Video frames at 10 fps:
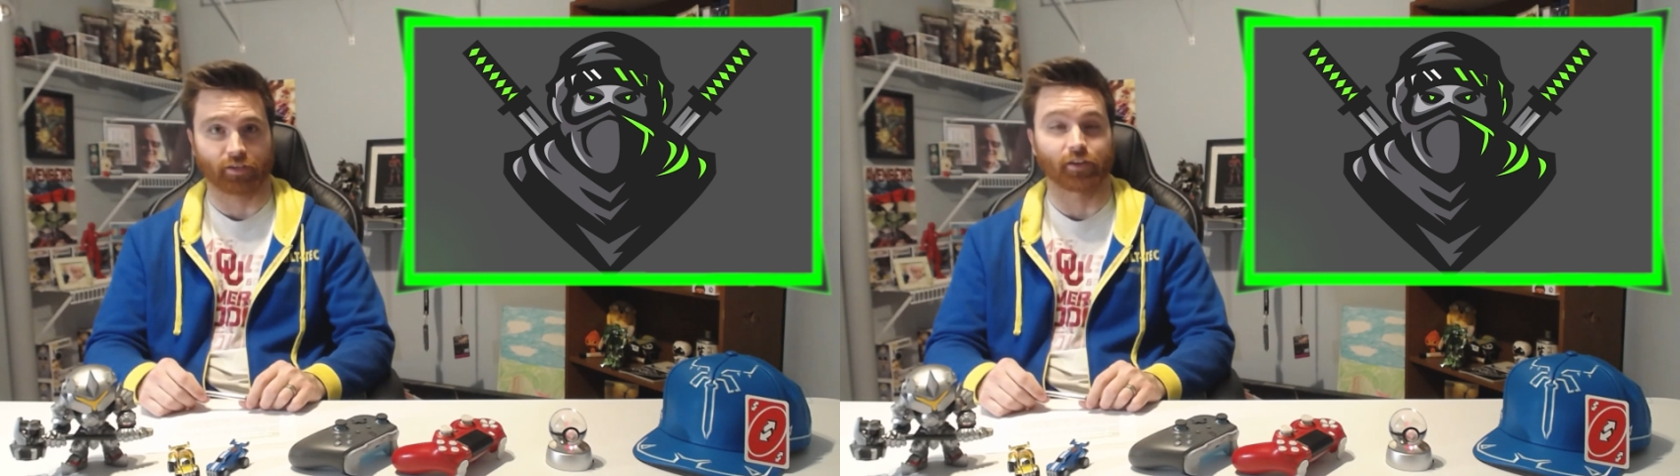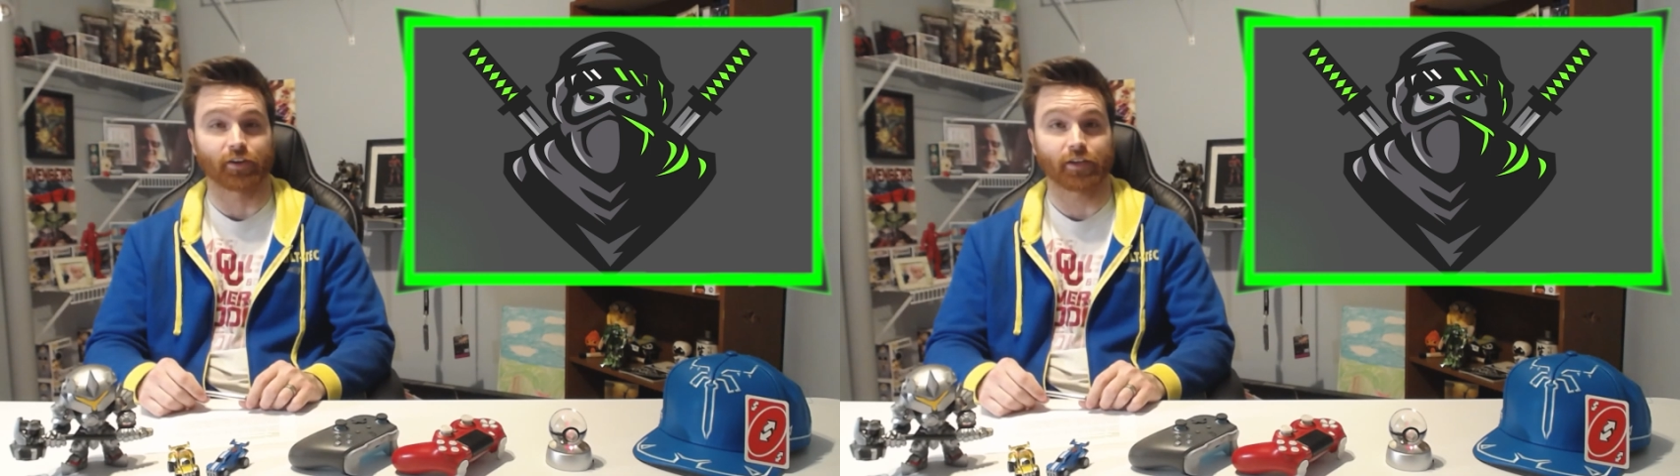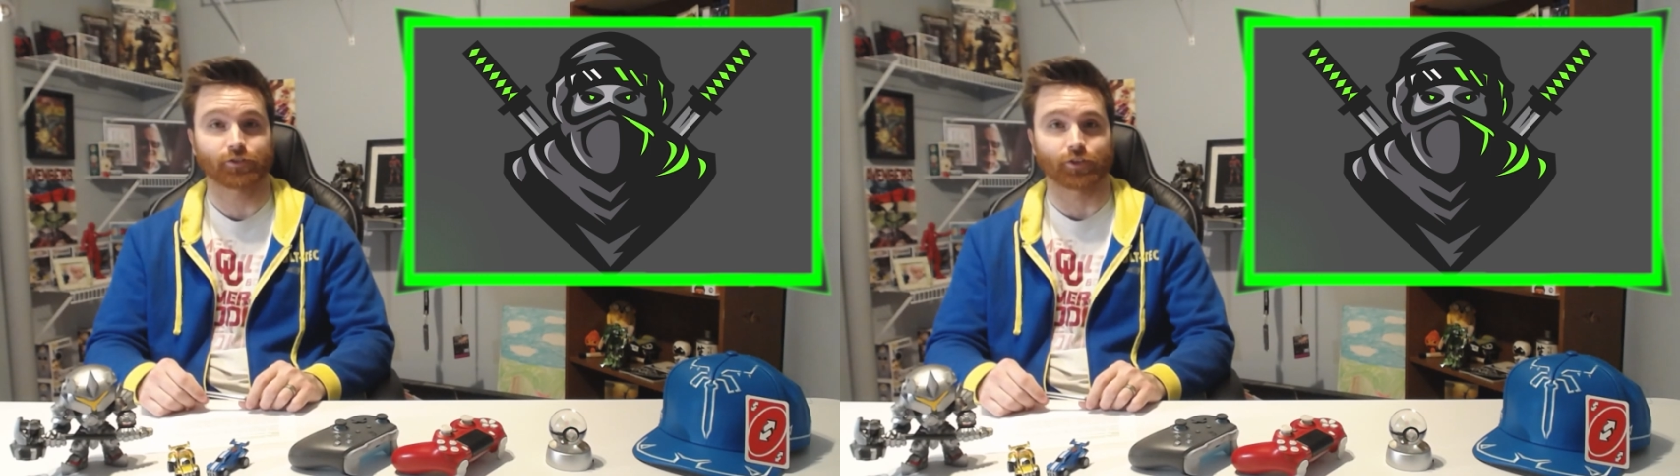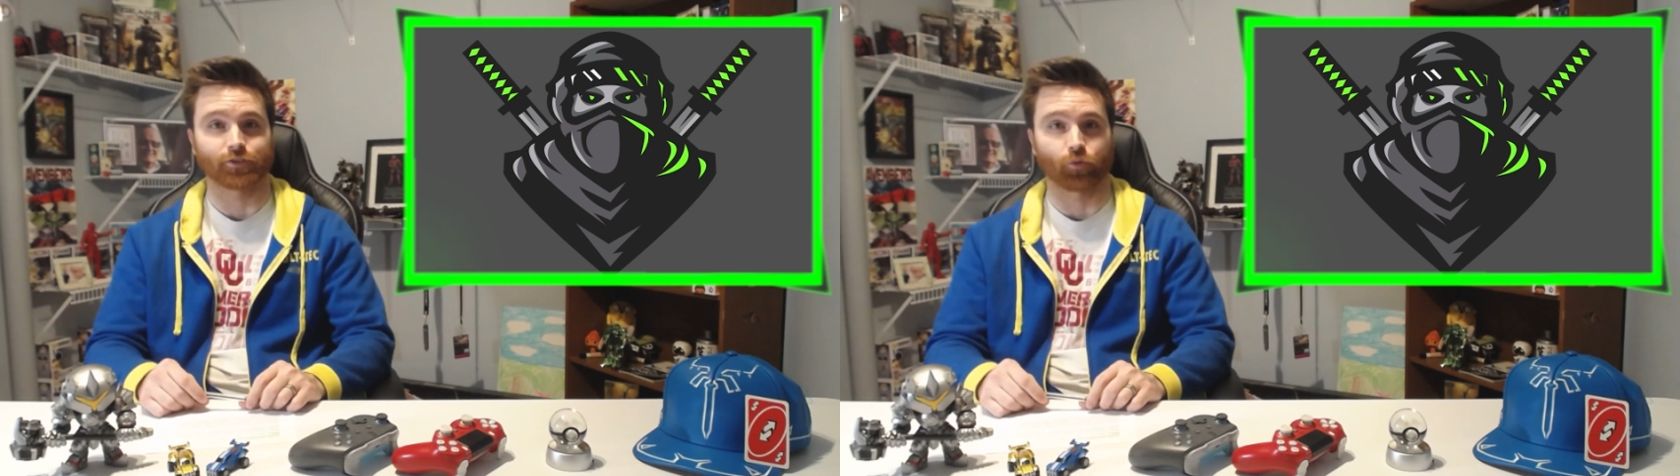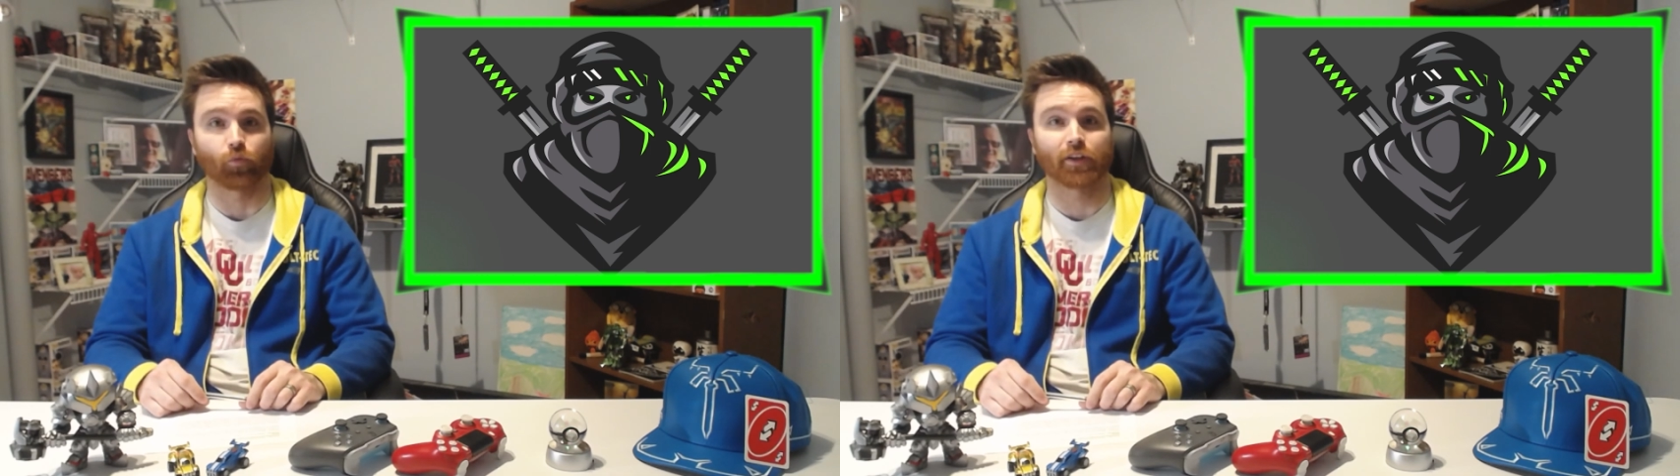and the
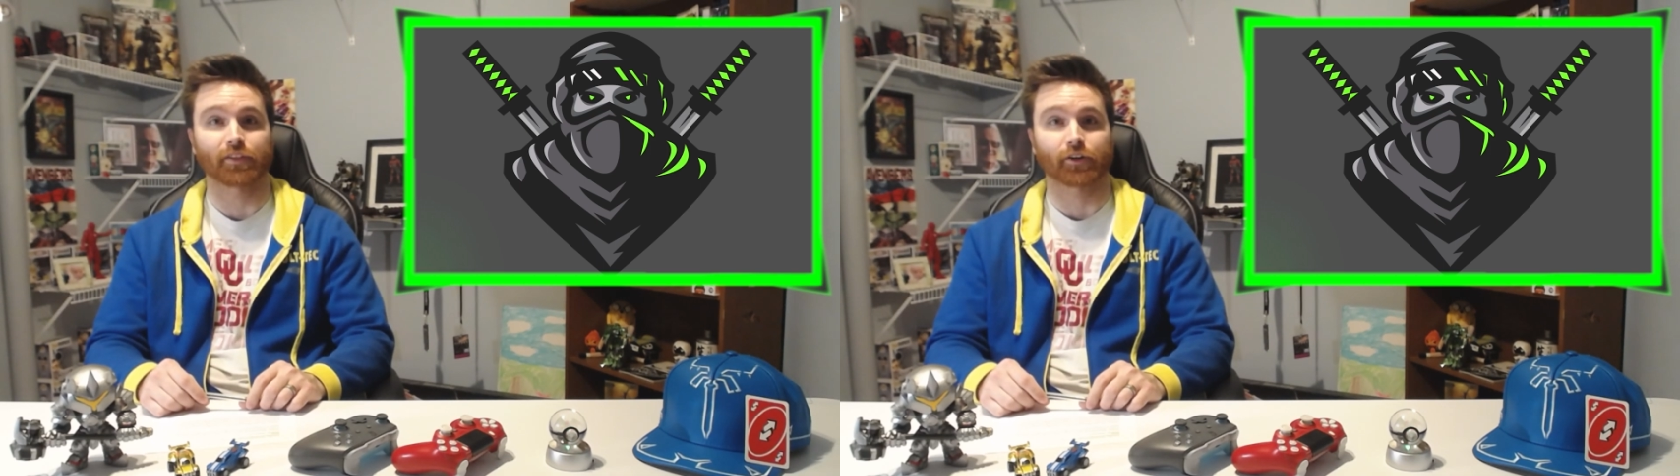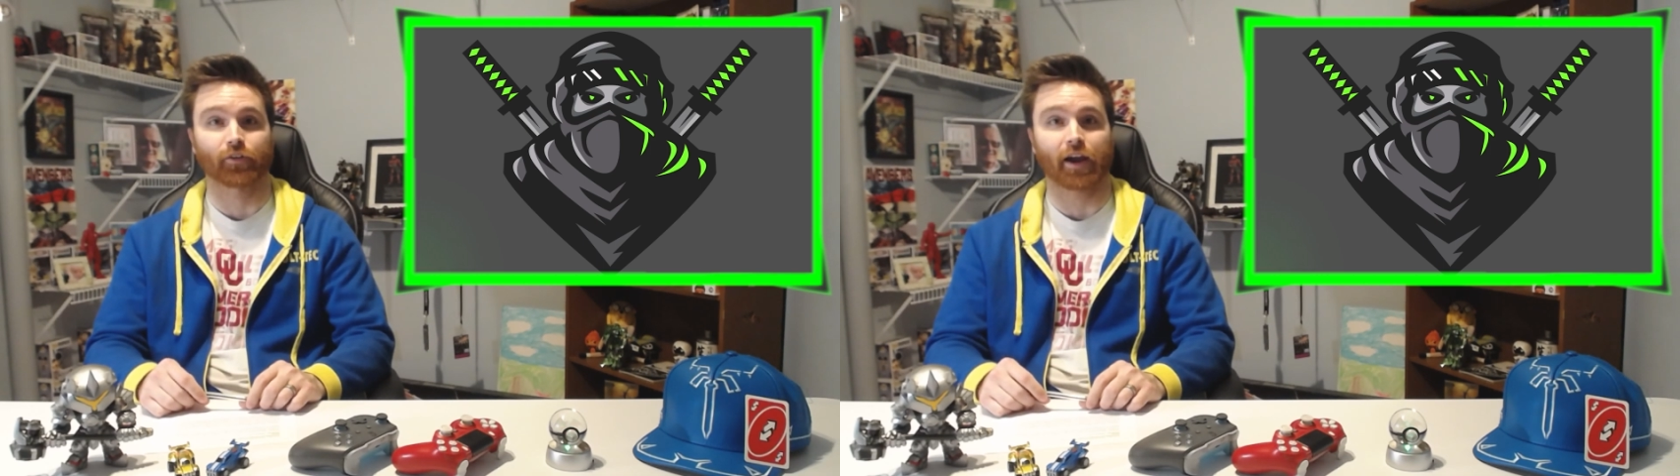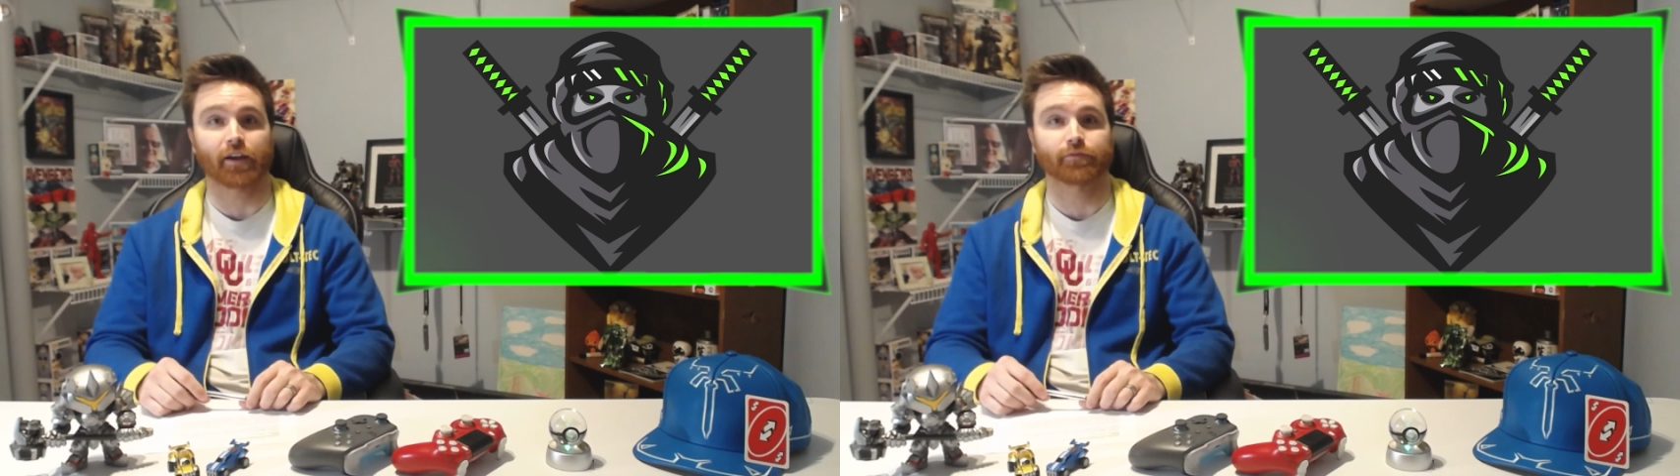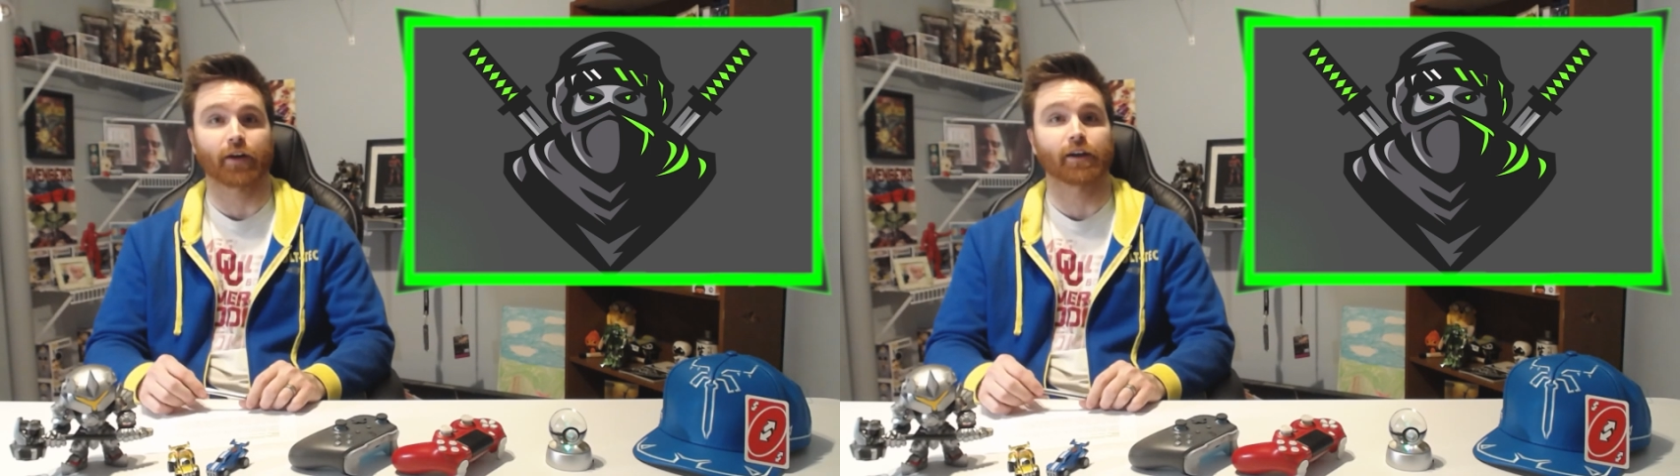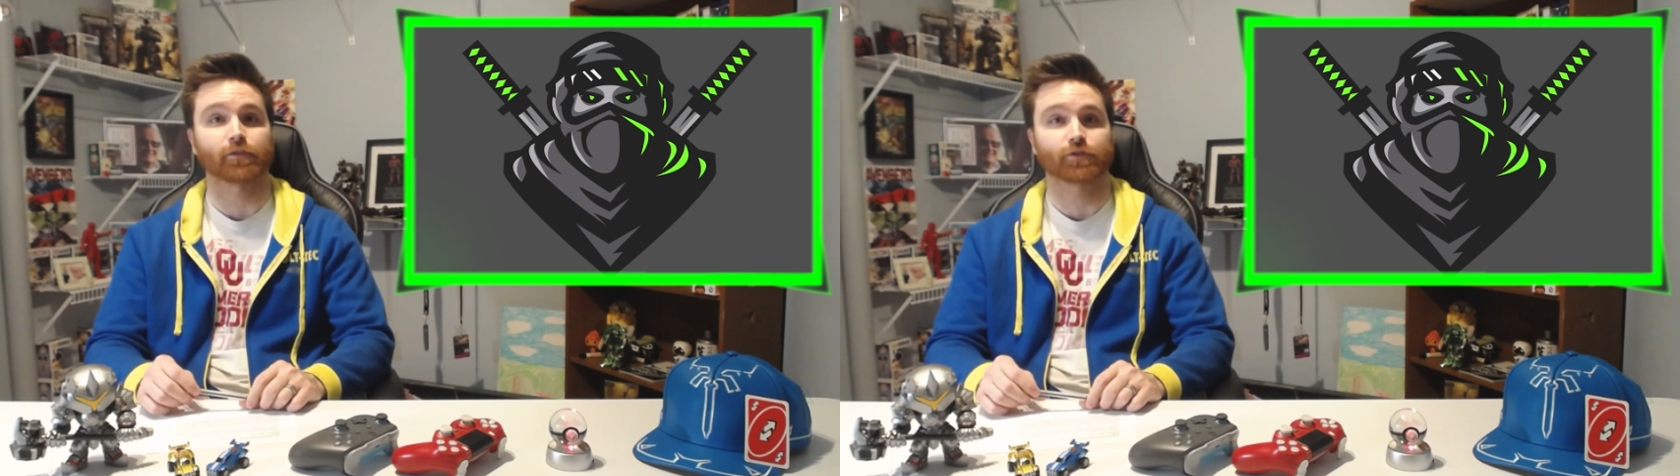Ninjas won the grand final